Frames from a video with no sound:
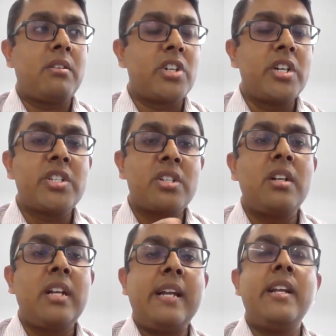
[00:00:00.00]

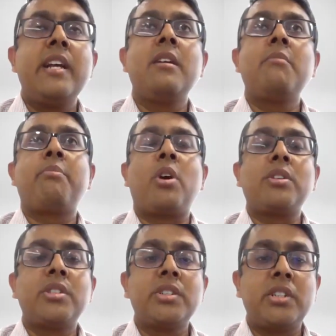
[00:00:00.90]
traditional lending
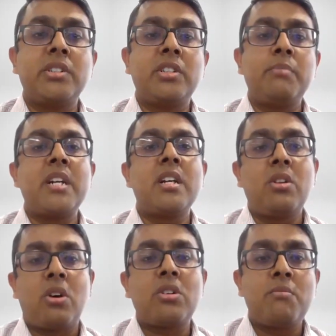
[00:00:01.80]
processes depend a
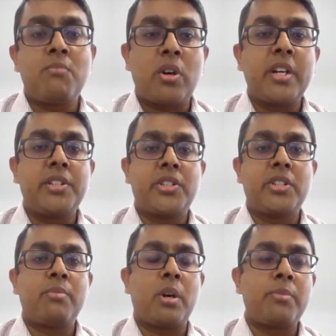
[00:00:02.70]
lot on
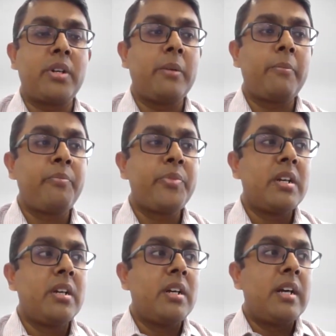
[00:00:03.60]
mortgaged property.
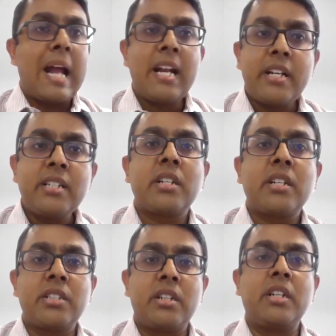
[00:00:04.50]
And it is
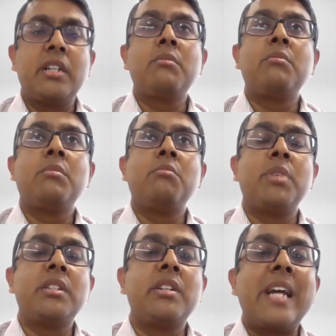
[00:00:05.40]
concerning.
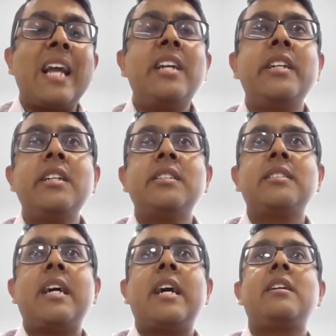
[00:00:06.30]
But the reality
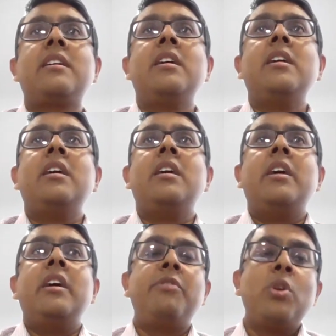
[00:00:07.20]
is that
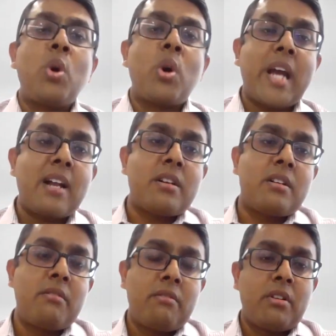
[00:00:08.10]
if you look at
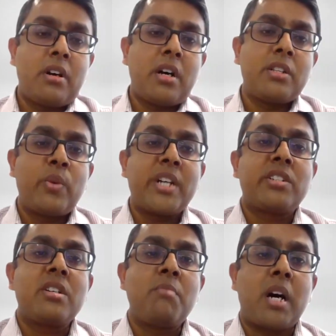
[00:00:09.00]
the
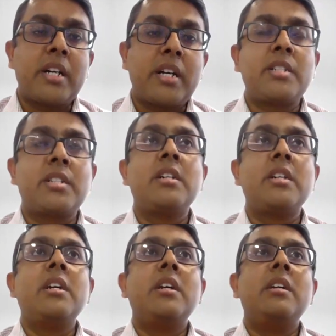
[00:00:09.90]
Western markets,
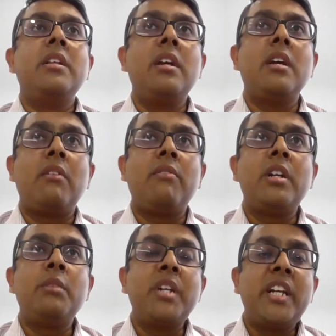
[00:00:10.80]
the
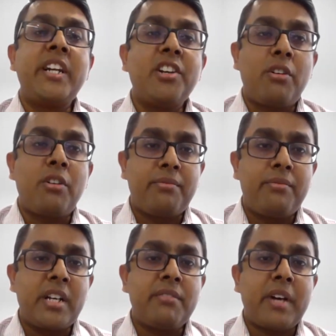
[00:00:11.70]
availability of
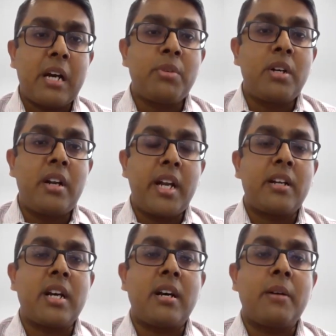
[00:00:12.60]
verifiable
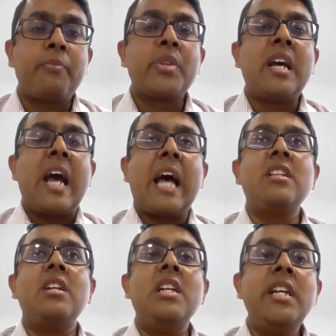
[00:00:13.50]
data
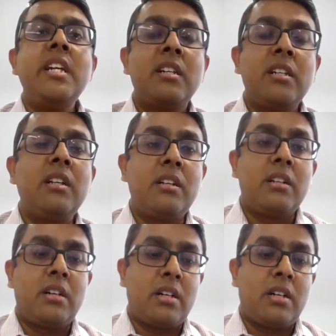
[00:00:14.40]
and the legal